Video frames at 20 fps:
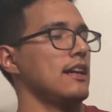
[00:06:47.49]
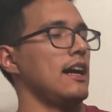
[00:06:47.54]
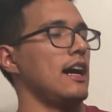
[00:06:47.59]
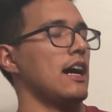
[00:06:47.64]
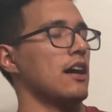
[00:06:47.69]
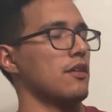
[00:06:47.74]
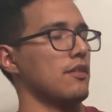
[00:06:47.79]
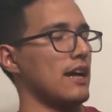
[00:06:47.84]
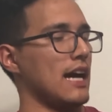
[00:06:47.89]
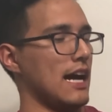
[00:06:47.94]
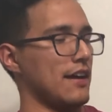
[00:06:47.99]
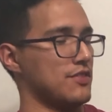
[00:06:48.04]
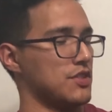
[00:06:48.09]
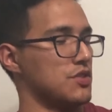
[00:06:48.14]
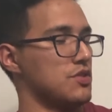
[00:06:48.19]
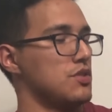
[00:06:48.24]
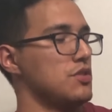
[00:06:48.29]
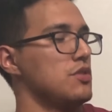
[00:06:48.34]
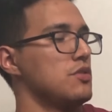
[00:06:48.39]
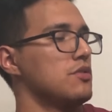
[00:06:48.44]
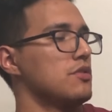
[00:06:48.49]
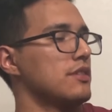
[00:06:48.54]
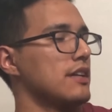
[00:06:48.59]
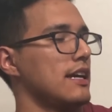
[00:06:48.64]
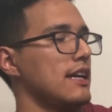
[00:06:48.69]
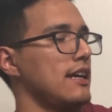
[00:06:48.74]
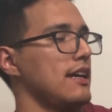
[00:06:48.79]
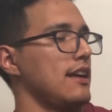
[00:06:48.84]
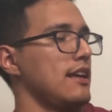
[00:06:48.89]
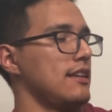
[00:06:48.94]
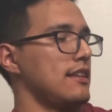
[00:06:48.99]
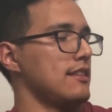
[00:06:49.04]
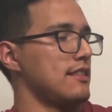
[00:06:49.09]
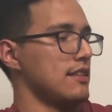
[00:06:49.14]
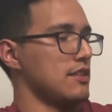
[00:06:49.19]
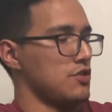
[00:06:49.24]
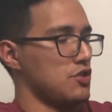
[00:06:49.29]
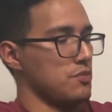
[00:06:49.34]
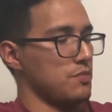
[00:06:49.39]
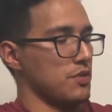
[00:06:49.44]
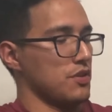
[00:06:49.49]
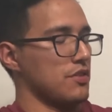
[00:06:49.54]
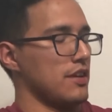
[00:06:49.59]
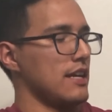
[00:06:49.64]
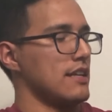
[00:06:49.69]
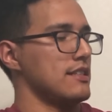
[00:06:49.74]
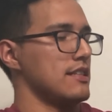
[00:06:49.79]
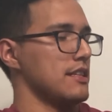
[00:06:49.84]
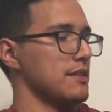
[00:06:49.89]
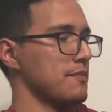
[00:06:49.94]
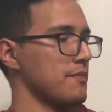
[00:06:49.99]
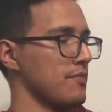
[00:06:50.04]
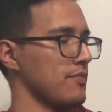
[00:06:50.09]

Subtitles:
I don't have to do anything super crazy.